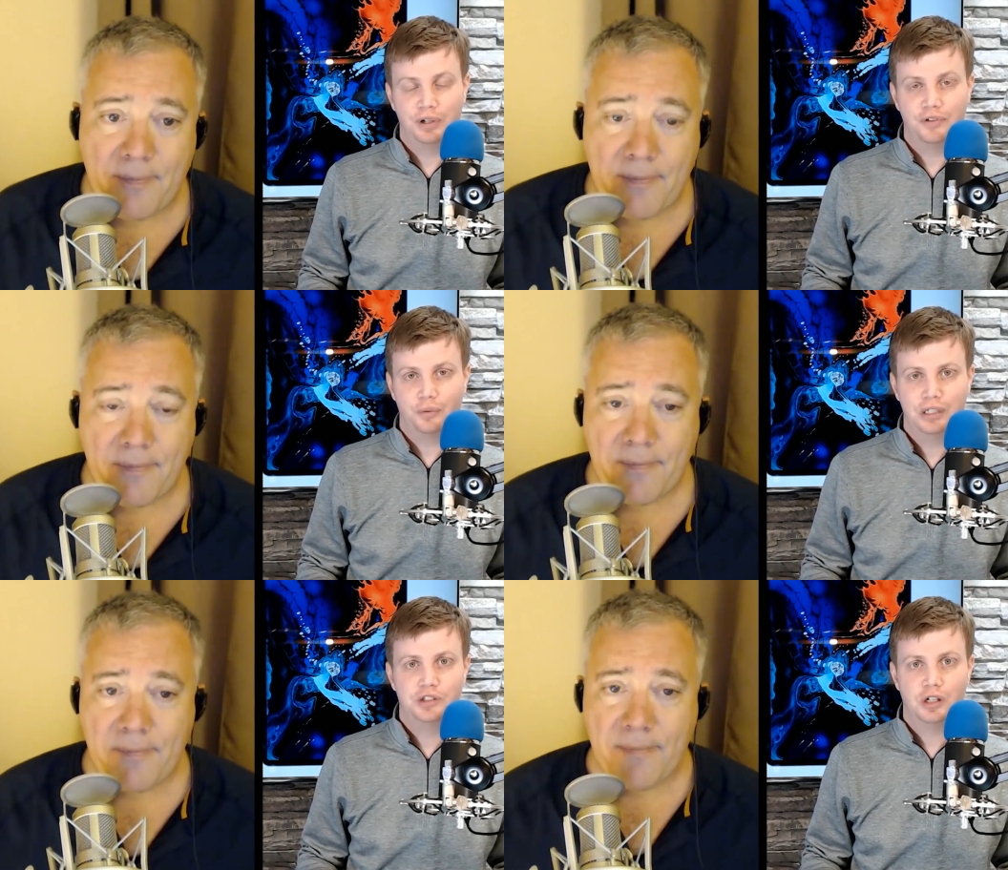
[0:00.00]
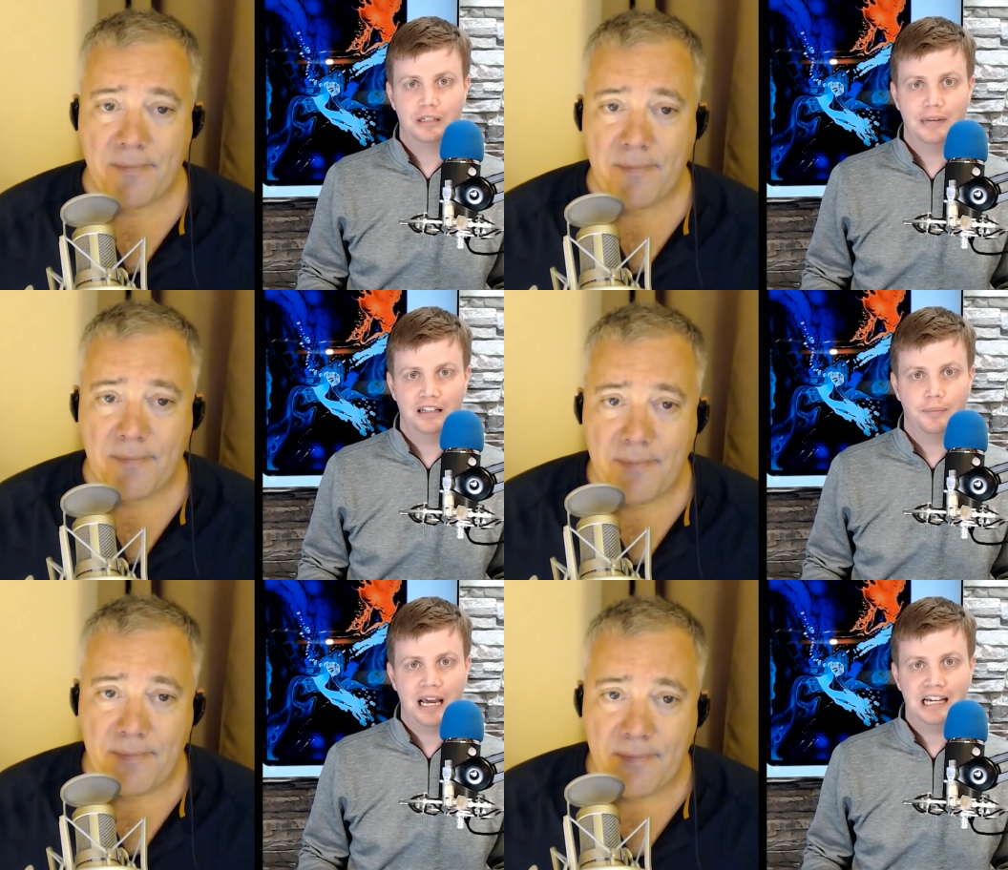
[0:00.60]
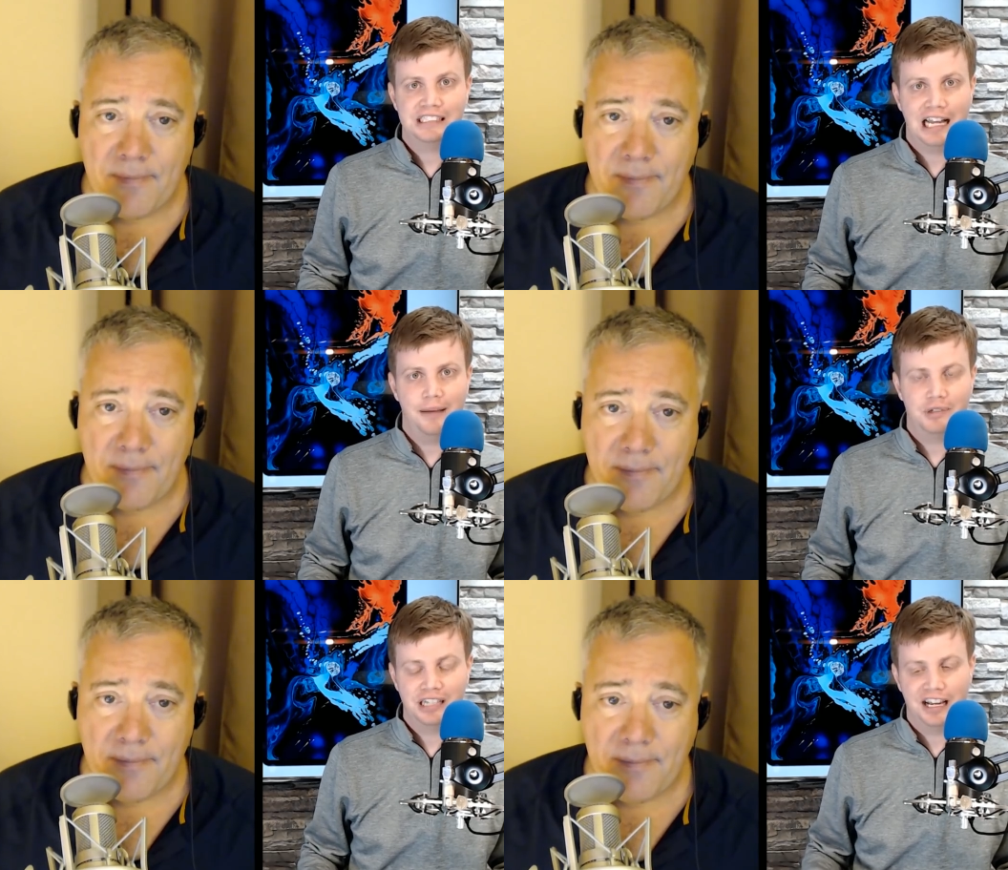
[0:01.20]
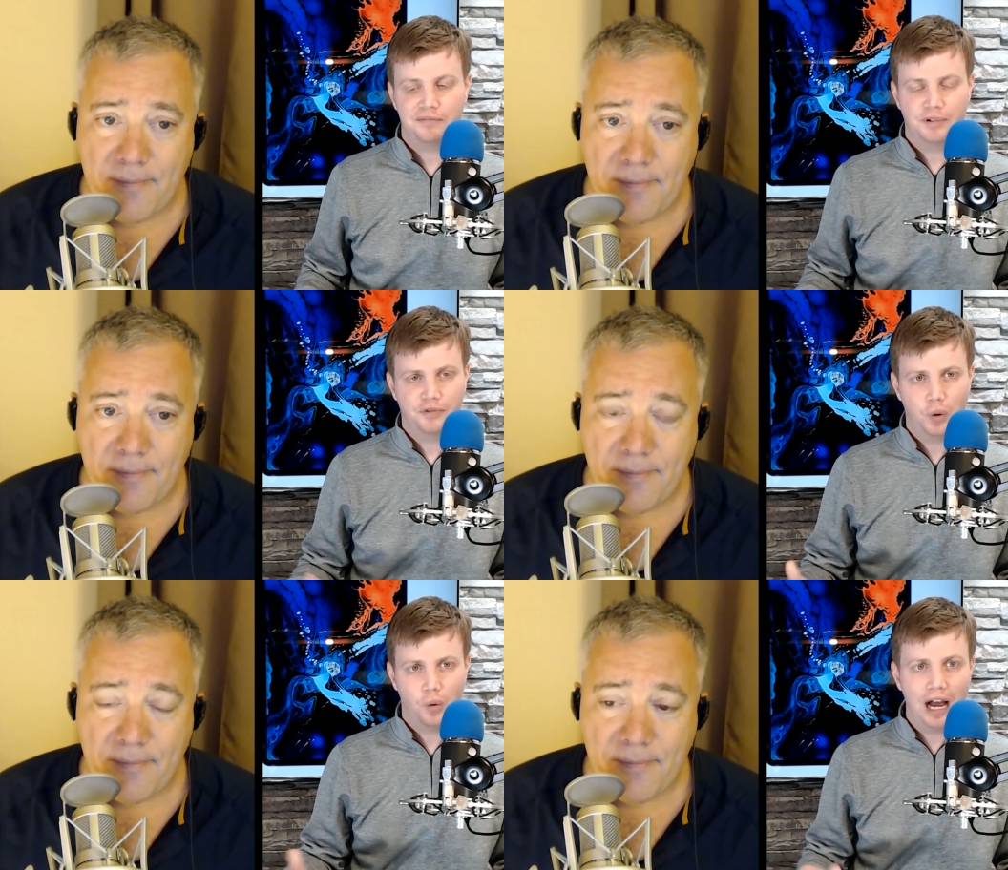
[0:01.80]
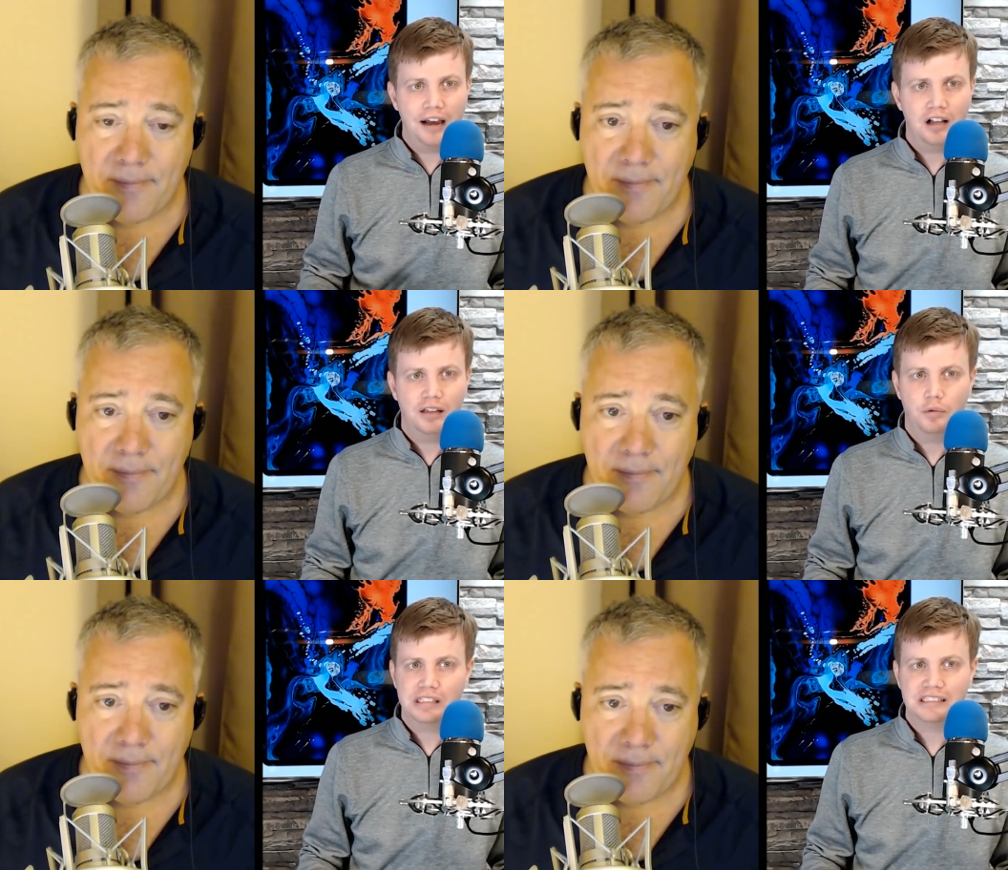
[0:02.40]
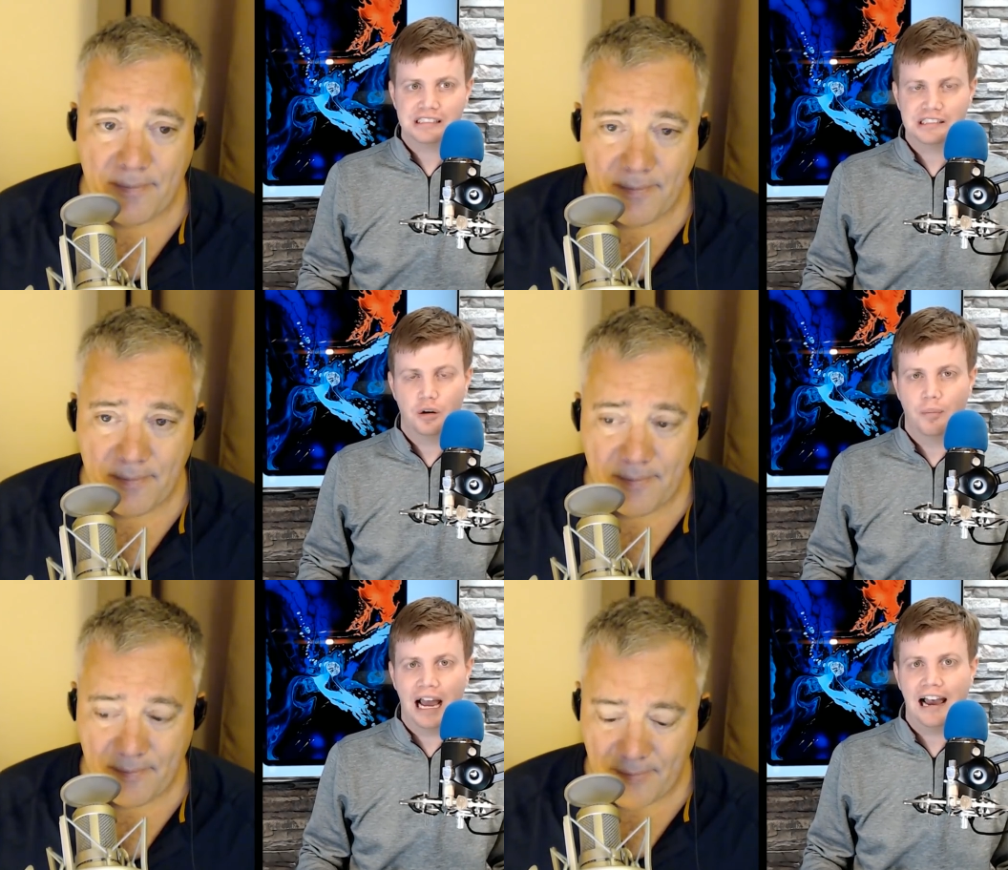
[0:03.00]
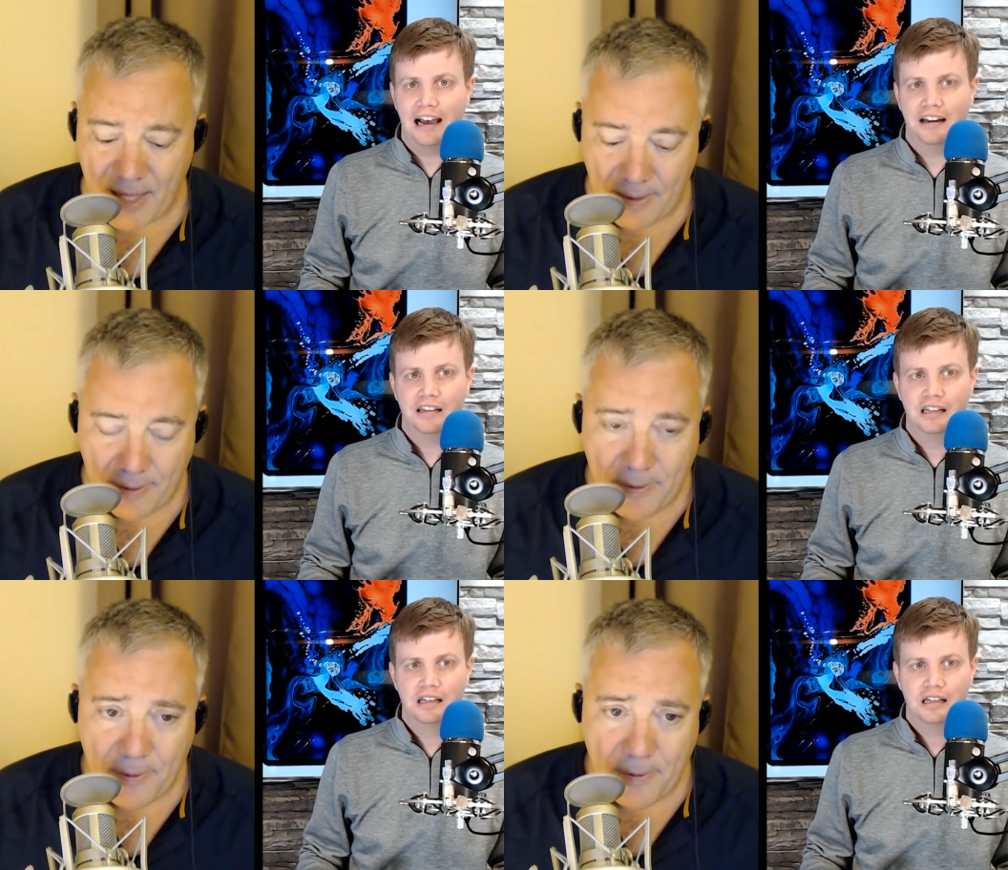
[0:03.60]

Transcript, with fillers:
Speaker 1: We've we joked about in the past Apple tax, but for a while it wasn't so bad.